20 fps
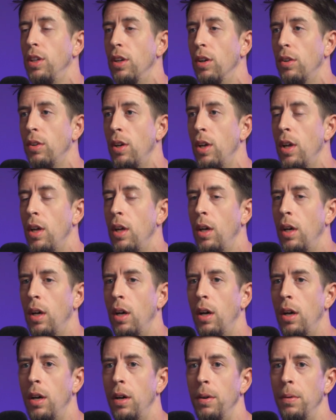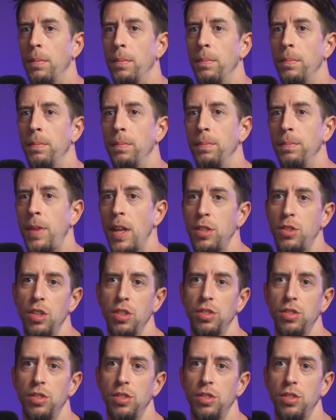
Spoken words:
You know, that's